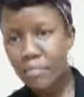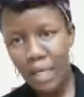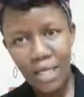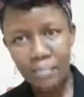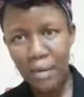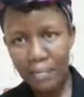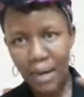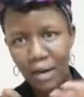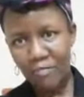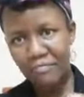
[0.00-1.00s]
any
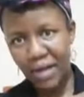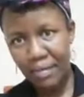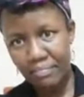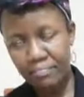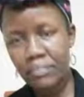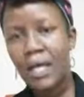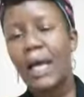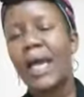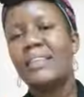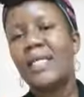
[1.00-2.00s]
paper firm,
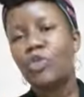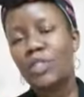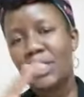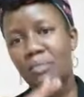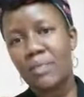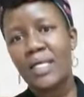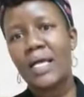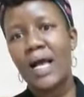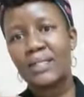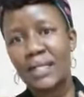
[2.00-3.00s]
and then you're just
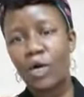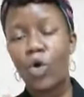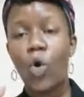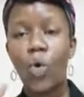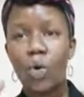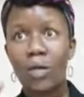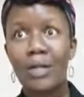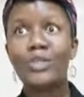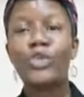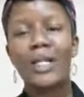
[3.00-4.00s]
making a circle,
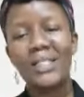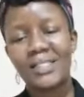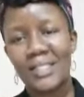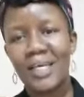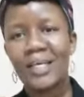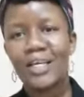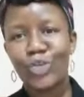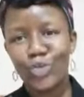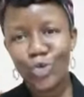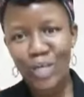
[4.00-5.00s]
let's say
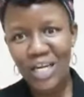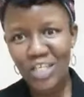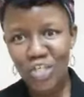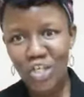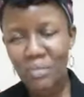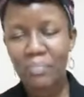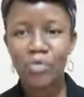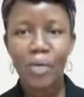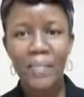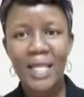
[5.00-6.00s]
donut shape.
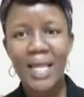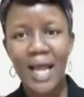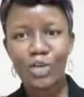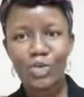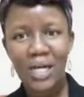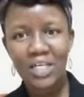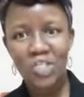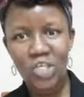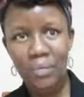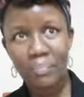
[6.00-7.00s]
You're making a donut
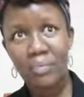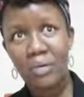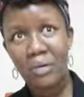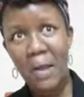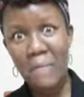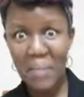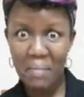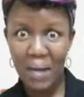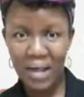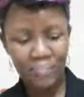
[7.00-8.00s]
shape
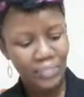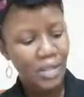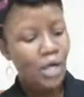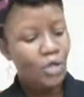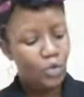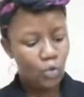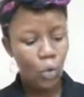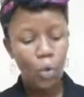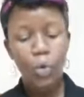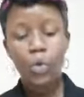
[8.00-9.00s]
paper.
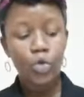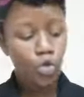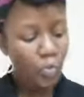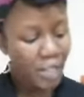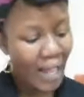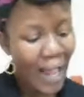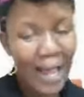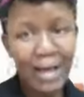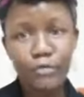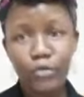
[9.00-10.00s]
So you will
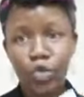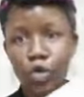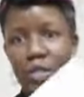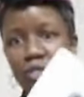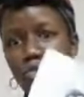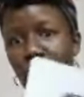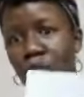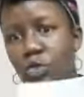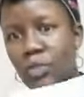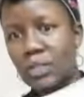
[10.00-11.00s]
have your
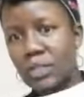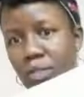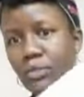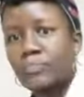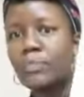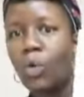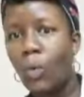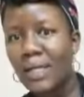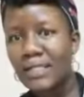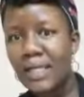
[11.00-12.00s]
instructions
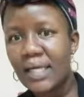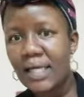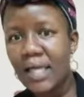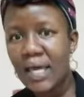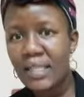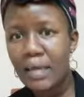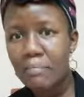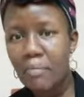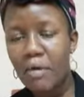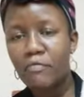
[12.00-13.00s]
once again, either in
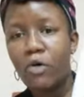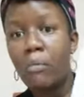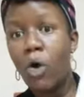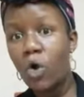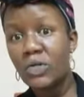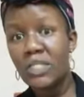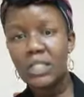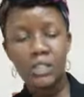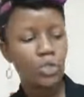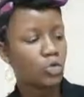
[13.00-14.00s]
paper form or in
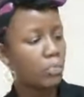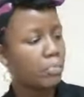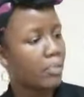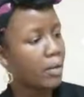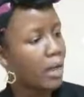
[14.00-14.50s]
digital